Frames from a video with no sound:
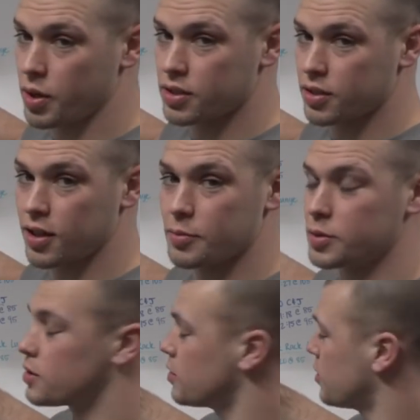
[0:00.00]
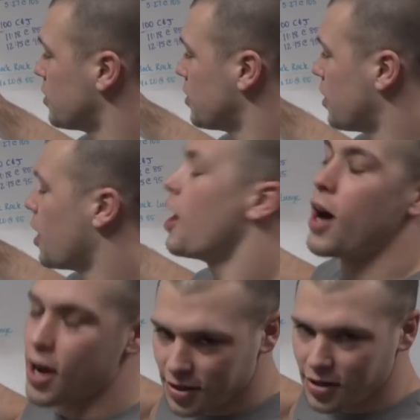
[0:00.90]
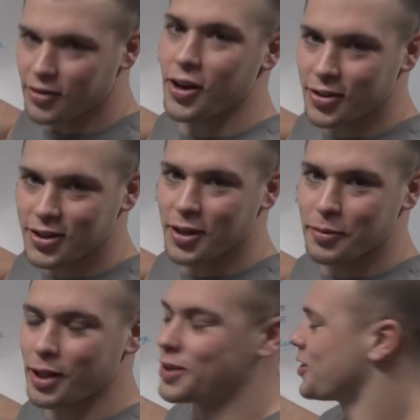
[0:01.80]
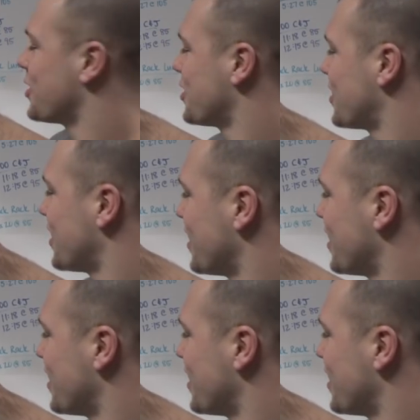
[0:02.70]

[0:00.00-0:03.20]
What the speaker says: muscle ups, another 100 double unders,